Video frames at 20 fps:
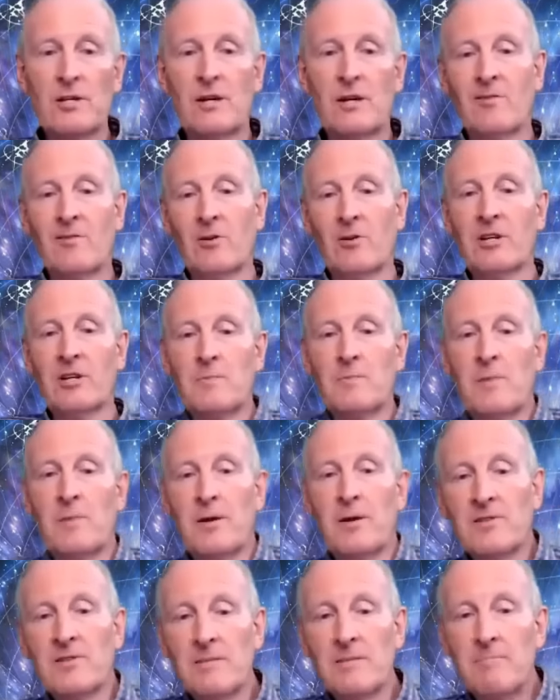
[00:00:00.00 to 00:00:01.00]
I had a lot of
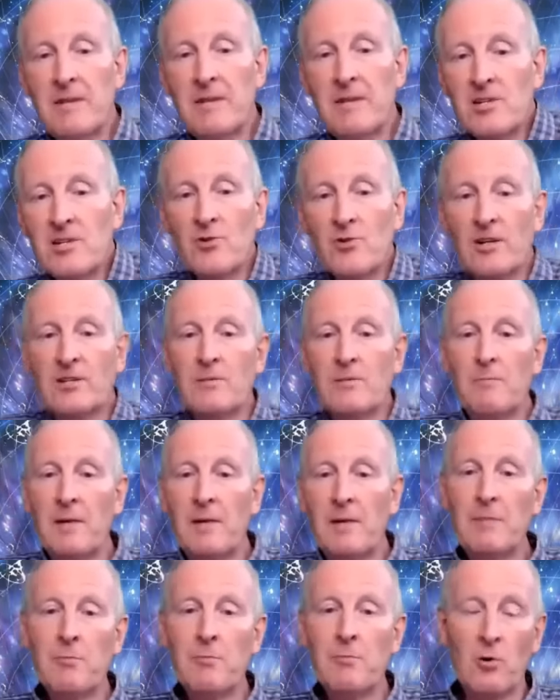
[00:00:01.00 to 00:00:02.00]
experience in ministering to
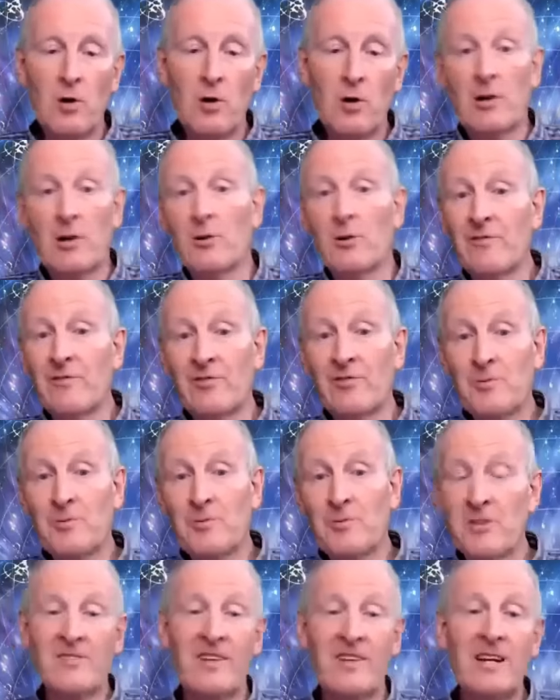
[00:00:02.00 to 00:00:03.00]
people, a lot of
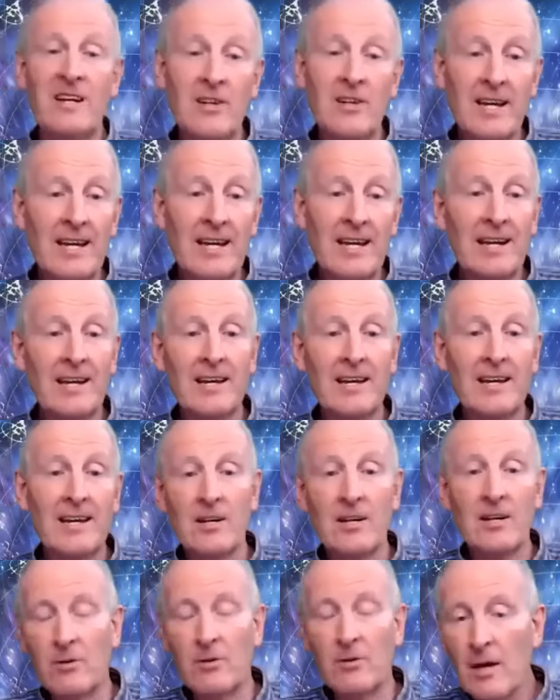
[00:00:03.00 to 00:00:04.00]
experience of inner healing
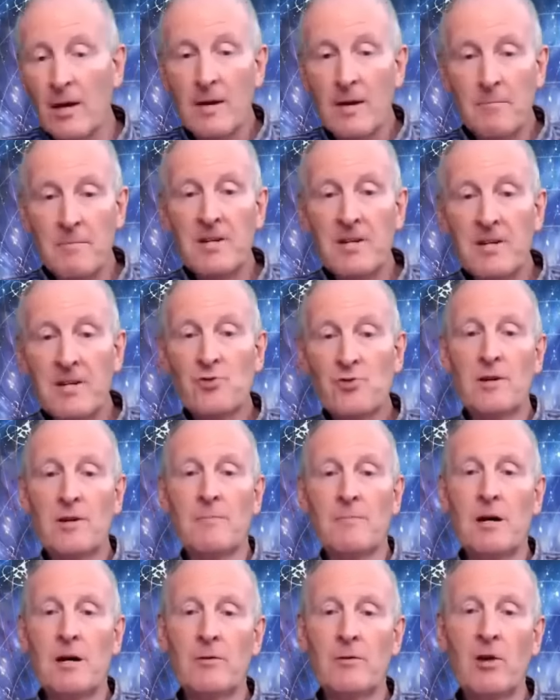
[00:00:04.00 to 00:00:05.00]
and ministry in
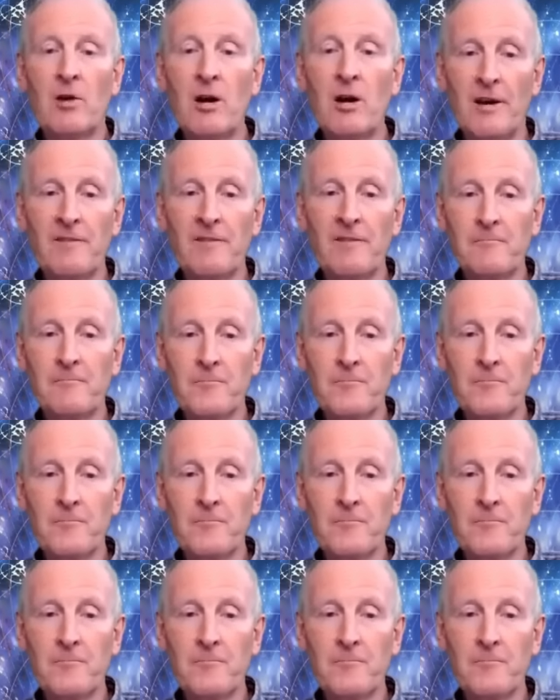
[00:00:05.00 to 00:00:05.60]
my own life.